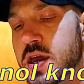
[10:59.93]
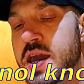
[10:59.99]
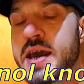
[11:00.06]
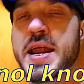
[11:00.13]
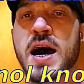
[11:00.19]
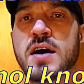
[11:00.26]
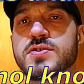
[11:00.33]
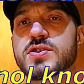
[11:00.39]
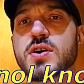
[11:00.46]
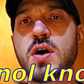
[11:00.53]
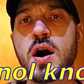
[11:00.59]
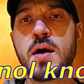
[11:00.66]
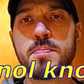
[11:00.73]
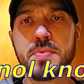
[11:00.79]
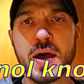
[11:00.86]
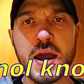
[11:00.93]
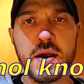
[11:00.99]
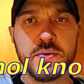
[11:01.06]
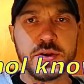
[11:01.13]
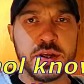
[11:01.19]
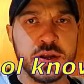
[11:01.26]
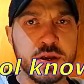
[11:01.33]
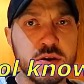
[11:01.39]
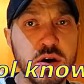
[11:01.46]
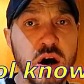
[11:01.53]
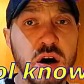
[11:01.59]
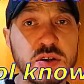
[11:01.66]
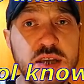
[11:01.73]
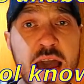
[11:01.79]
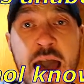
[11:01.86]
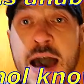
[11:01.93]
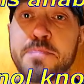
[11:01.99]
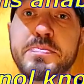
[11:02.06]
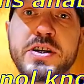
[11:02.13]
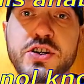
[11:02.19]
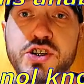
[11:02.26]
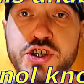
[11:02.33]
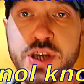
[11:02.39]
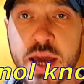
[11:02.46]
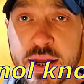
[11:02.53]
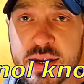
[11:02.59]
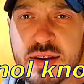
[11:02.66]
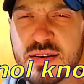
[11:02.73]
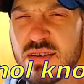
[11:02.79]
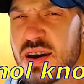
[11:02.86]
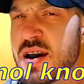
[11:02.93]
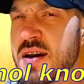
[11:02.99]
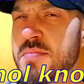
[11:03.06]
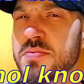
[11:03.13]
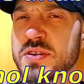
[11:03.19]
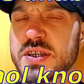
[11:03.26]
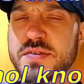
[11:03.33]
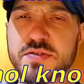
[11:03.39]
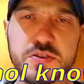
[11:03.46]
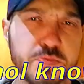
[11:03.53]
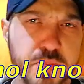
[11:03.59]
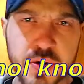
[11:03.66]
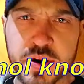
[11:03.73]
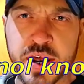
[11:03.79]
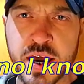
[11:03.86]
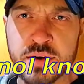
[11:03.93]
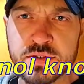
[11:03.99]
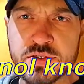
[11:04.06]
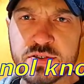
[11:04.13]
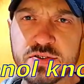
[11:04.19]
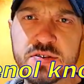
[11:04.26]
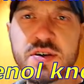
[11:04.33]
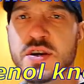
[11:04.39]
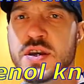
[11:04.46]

it has a compound in it called apigenin, I believe it's pronounced.